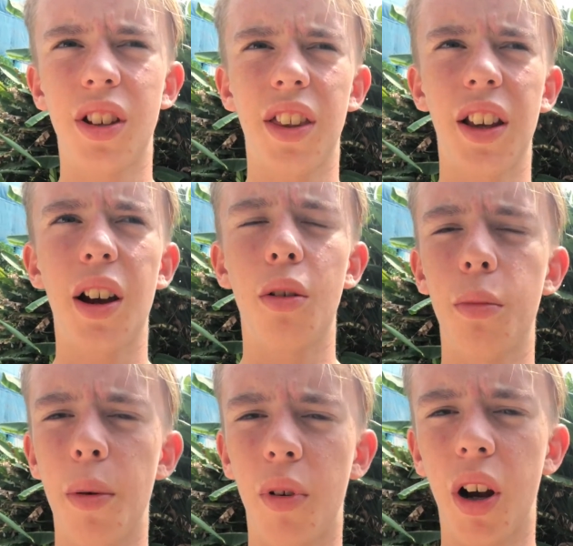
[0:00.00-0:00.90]
I think I
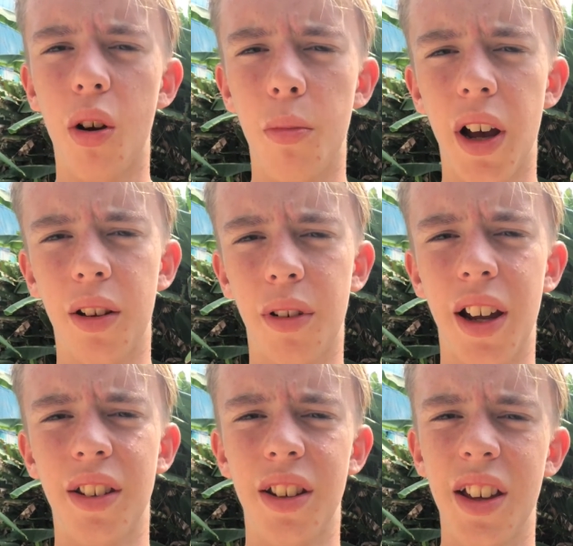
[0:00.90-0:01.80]
remember I got mine
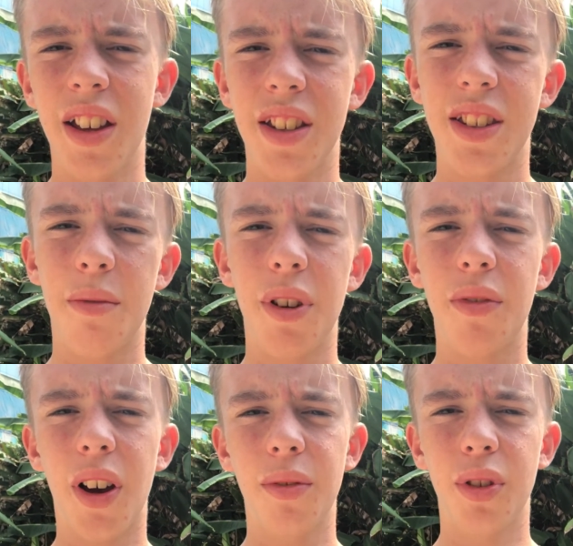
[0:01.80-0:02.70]
around
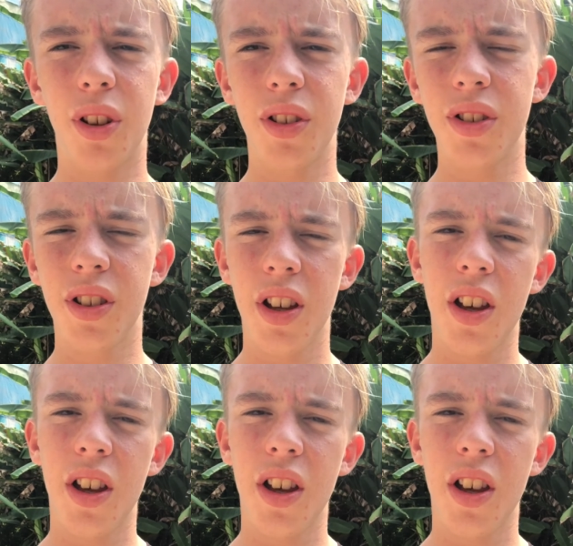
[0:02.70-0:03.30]
$75.